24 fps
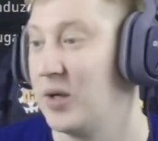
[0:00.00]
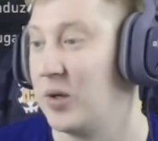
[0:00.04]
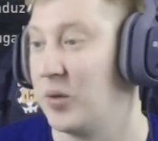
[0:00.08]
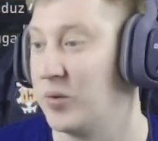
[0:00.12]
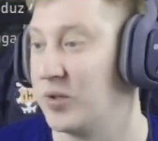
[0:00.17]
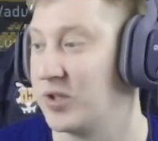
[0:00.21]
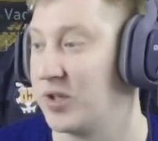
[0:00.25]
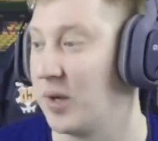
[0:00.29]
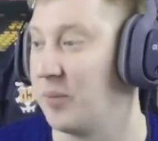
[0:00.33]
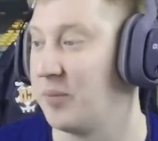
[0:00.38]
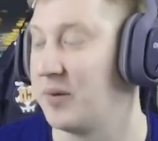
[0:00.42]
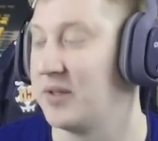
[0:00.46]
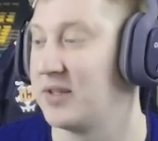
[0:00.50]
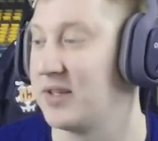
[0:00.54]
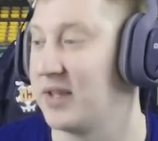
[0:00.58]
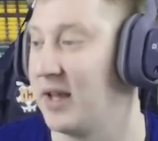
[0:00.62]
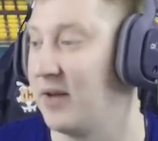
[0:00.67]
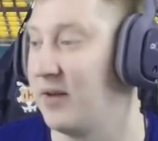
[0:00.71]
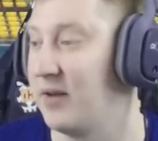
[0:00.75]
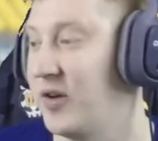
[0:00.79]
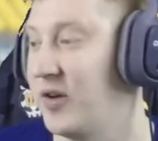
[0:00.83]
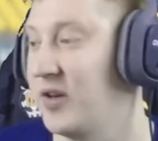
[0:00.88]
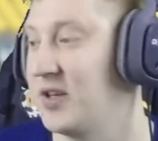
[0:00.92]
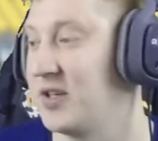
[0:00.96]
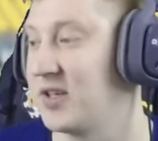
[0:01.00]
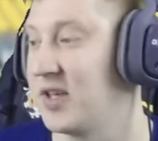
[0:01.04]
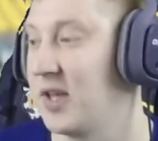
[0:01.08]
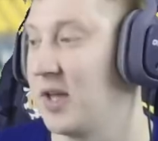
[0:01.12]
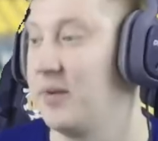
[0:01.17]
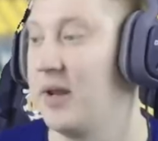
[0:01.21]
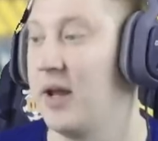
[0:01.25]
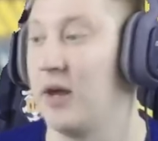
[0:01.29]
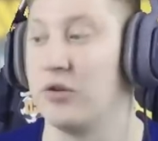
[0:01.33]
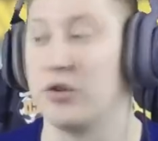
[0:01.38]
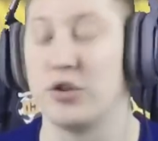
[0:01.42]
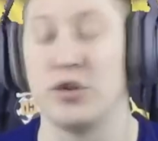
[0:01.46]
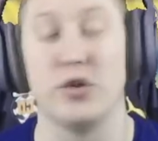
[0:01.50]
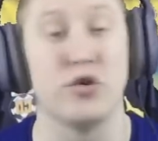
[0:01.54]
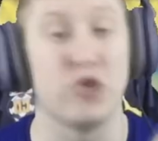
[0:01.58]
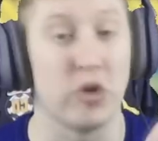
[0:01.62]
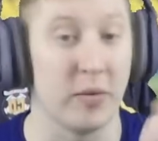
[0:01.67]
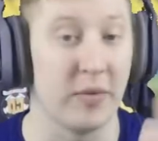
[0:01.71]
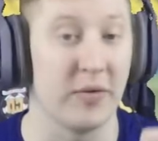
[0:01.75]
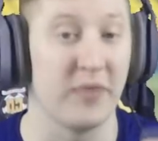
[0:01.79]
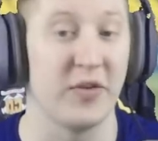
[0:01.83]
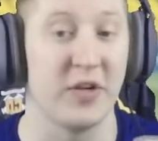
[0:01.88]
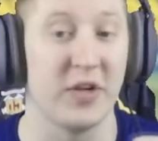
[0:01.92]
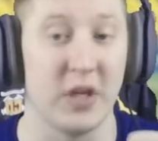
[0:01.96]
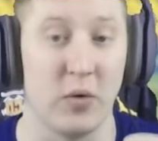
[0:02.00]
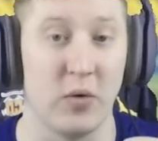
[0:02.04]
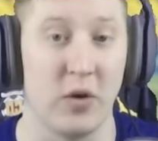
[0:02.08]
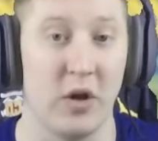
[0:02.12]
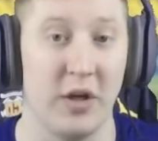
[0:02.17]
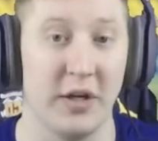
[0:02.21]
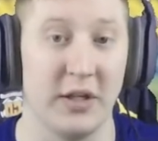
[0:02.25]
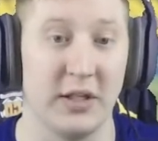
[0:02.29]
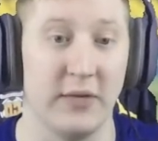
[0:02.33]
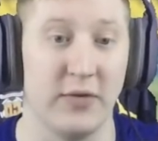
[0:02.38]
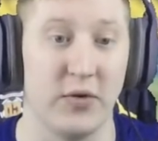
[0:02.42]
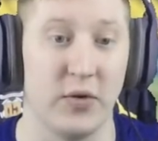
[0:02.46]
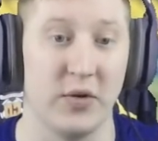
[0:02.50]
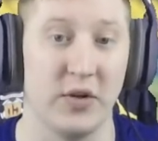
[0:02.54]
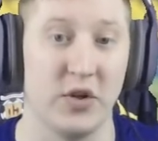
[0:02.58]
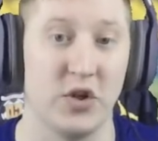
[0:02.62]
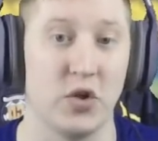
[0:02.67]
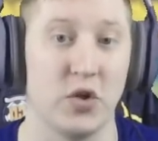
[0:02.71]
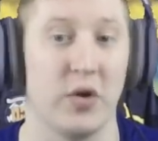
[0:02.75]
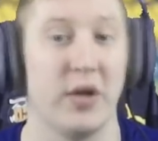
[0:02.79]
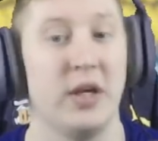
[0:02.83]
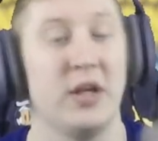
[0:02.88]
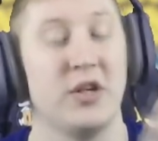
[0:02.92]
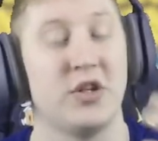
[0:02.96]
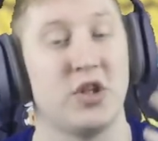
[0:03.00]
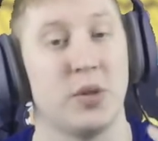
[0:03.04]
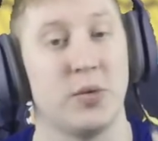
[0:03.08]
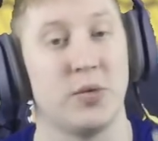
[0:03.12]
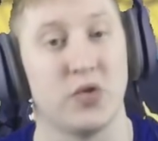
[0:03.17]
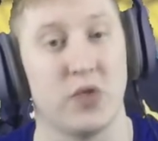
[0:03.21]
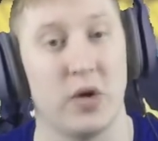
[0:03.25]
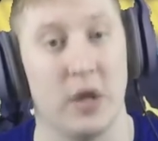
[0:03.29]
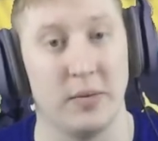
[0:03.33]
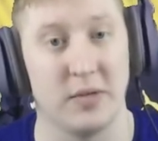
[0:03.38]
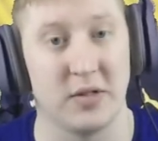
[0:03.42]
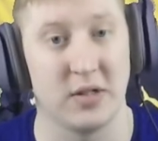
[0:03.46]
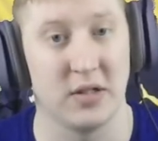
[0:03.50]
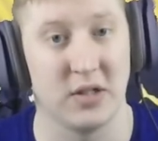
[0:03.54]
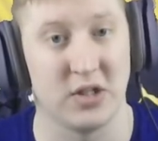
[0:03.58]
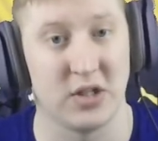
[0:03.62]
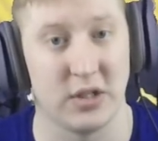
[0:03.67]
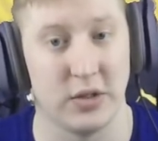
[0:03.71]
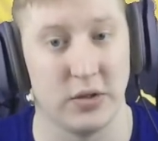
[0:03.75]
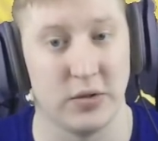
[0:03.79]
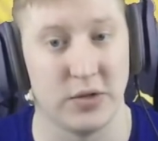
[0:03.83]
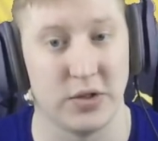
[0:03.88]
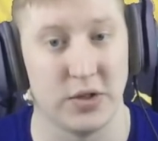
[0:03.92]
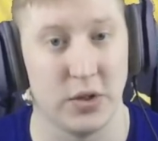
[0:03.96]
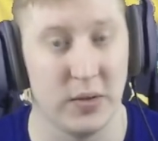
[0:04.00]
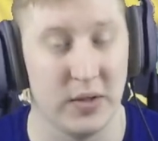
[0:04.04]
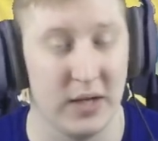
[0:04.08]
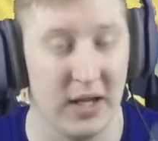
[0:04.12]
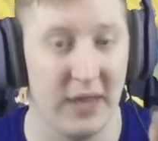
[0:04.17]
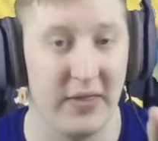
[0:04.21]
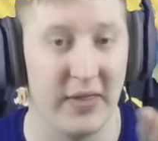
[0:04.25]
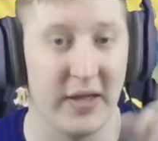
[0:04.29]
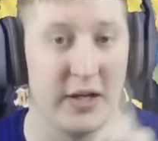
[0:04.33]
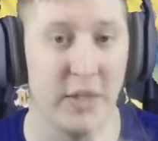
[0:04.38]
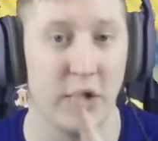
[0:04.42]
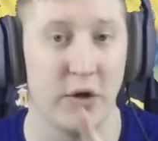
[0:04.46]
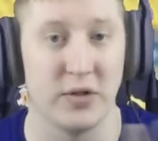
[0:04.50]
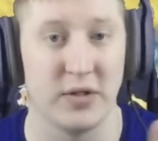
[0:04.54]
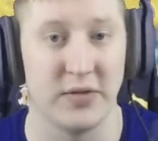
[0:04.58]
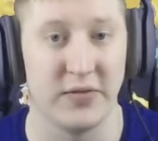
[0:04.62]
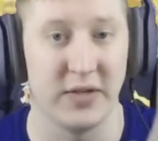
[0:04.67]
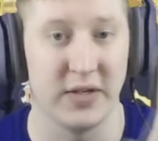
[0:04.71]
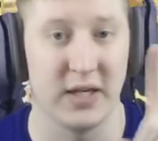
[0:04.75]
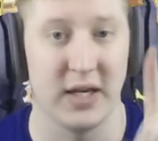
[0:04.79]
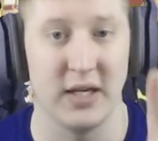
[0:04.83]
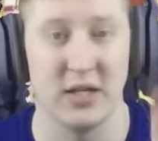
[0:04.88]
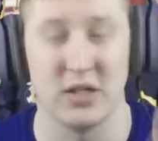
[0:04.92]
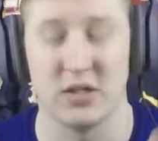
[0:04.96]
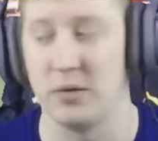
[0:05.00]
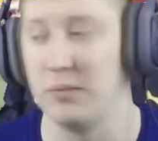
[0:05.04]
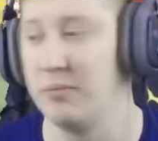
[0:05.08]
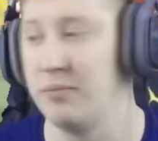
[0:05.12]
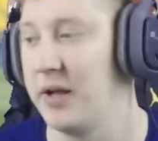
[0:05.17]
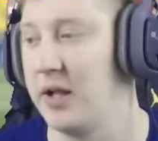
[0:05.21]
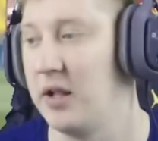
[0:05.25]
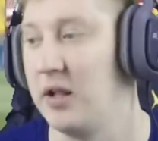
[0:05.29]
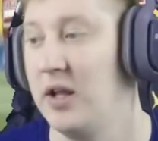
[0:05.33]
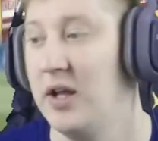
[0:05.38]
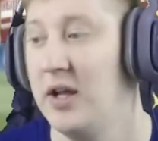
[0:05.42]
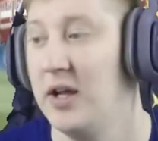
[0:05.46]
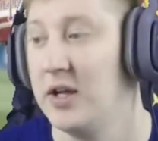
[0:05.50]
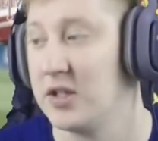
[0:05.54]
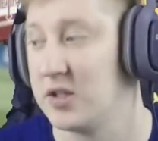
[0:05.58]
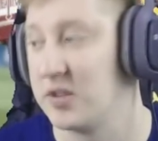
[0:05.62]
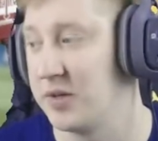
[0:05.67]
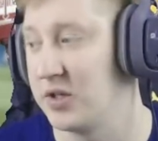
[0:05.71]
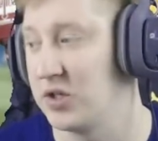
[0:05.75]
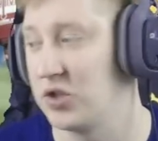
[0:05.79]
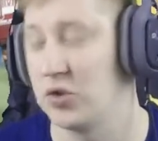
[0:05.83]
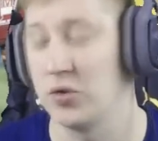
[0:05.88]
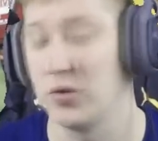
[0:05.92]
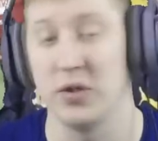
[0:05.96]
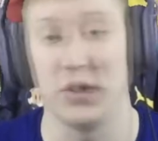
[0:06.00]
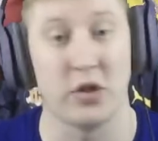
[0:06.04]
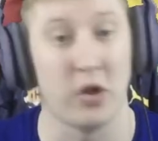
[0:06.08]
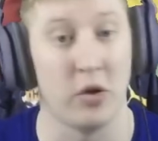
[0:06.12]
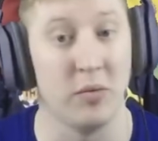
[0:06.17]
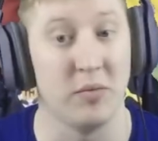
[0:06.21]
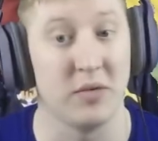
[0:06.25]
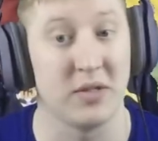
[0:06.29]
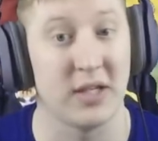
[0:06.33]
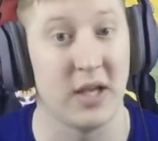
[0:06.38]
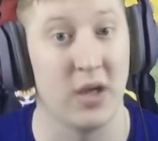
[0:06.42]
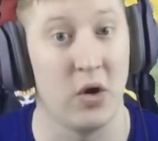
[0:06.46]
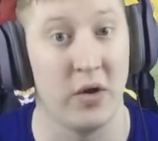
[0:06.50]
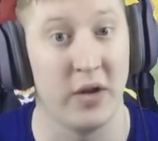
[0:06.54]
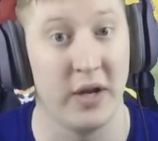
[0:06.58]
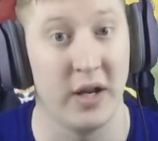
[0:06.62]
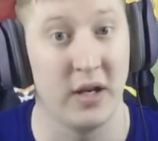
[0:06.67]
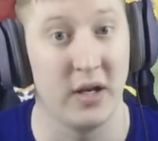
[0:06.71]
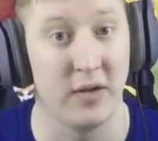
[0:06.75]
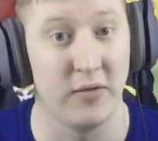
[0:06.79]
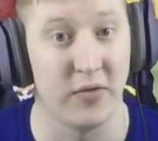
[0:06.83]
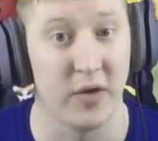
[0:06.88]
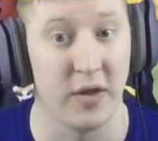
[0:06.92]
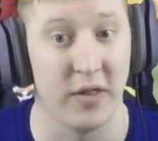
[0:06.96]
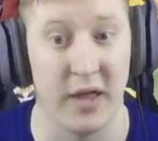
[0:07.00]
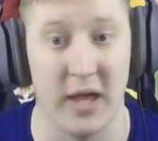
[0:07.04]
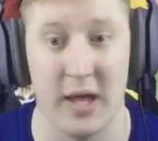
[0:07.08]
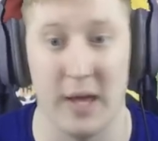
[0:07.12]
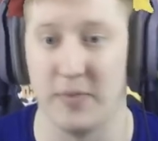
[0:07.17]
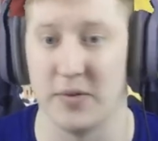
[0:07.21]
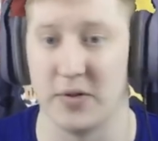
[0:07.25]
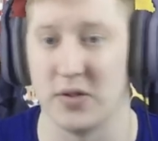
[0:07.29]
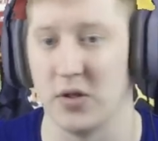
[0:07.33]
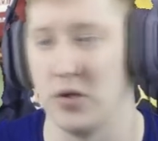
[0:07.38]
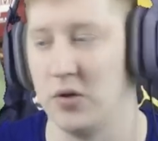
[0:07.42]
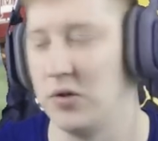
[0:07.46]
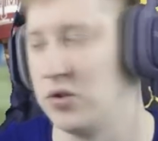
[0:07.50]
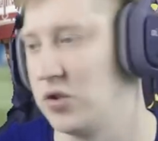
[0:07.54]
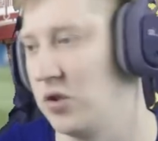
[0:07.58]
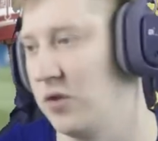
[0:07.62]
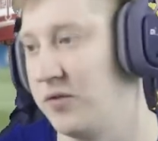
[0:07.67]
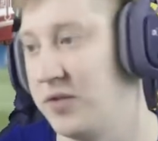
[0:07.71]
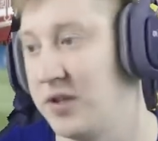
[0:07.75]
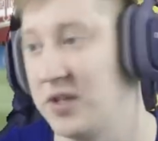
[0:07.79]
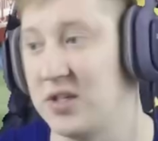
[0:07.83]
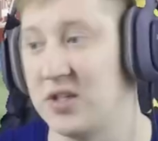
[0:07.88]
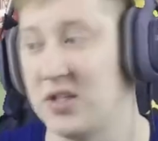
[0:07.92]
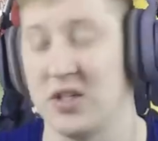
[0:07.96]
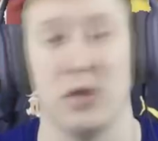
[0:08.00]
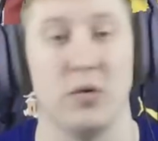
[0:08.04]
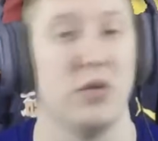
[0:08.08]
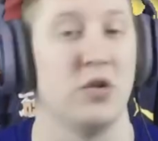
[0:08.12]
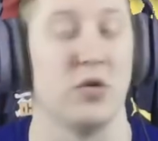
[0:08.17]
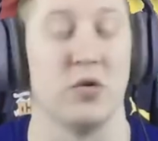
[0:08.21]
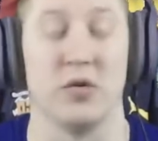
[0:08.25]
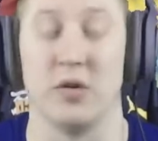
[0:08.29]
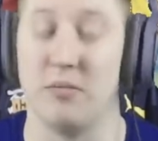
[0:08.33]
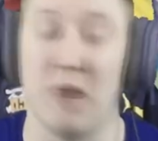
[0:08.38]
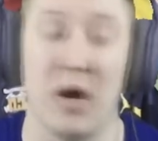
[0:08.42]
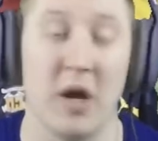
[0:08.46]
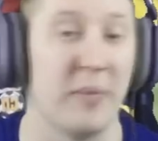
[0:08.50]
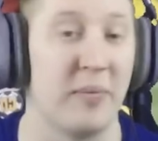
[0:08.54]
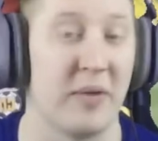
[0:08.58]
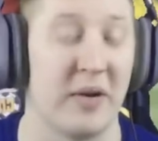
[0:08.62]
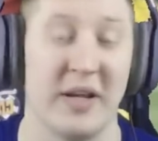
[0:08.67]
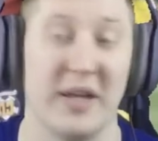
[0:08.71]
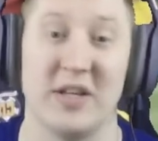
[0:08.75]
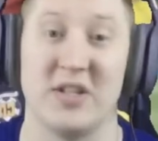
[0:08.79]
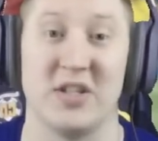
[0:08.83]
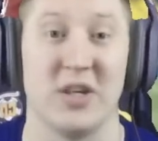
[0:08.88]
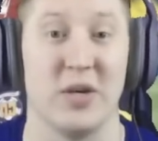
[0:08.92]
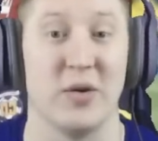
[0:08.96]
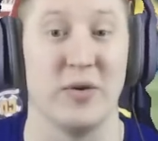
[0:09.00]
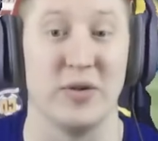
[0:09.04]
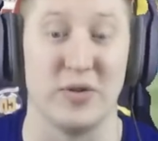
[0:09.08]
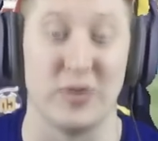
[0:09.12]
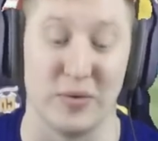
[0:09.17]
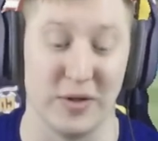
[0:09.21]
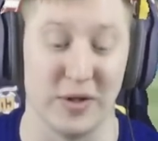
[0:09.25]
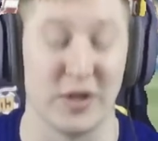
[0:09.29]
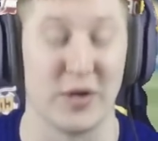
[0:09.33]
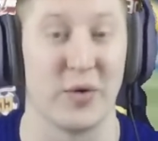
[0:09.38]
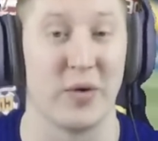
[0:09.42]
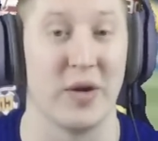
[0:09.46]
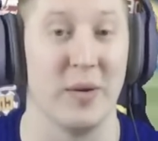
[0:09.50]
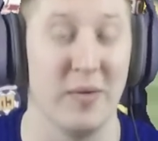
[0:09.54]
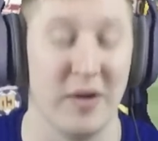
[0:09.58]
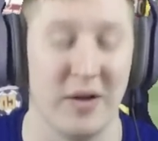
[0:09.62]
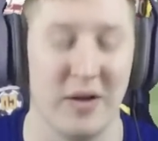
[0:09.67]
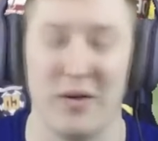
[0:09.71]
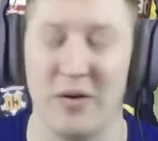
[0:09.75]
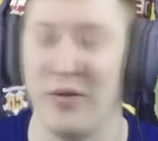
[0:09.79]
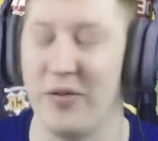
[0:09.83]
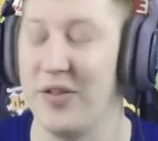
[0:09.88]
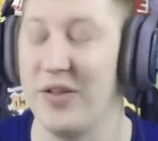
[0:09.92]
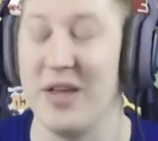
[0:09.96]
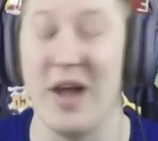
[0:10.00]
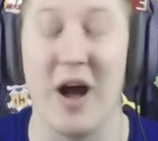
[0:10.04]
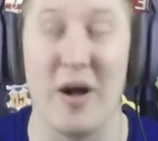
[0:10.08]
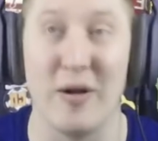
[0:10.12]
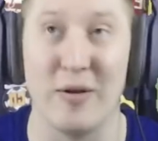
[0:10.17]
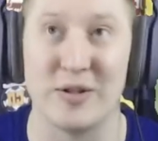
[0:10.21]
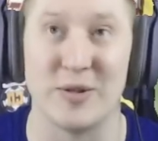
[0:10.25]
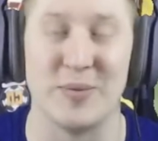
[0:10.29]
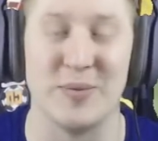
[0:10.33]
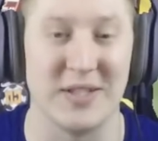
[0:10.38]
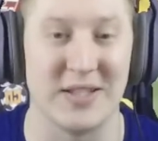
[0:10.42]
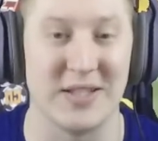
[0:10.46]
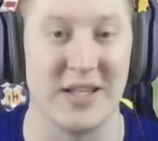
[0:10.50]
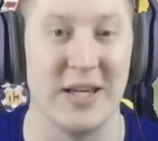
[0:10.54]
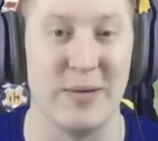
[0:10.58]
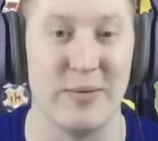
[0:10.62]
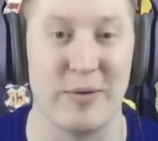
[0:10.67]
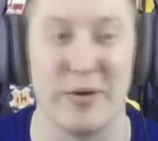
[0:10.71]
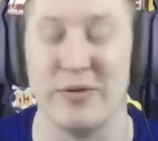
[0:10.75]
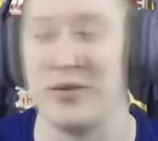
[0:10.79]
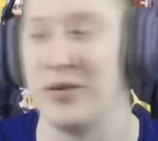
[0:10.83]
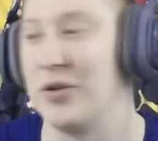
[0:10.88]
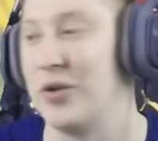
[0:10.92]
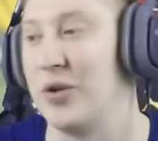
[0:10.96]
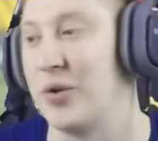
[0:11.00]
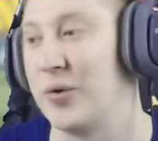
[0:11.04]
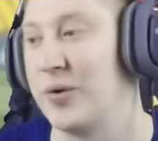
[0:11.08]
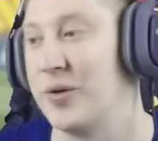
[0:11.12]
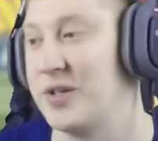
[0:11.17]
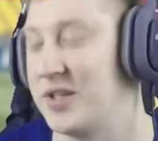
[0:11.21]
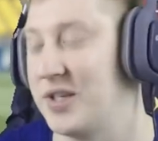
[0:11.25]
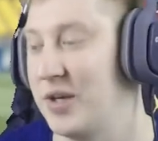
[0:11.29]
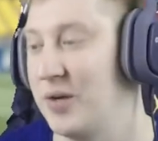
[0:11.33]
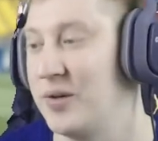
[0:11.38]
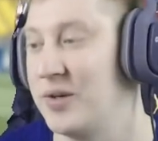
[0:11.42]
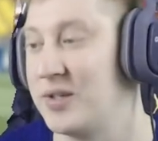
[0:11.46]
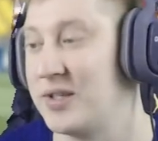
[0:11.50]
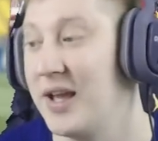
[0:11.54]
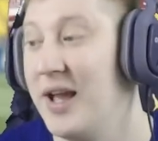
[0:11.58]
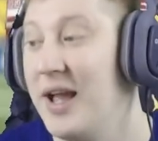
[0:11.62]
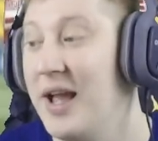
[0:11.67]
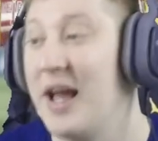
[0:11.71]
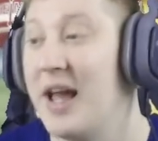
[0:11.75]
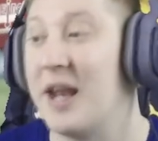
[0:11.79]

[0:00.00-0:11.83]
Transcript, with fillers: We'll jump into first game now. Do drop the video a like if you're enjoying. Subscribe to the channel too and hit that notification bell to make sure you don't miss out on any further episodes of this series, or the My Player series, or the career or the Ultimate Team Road to Glory series.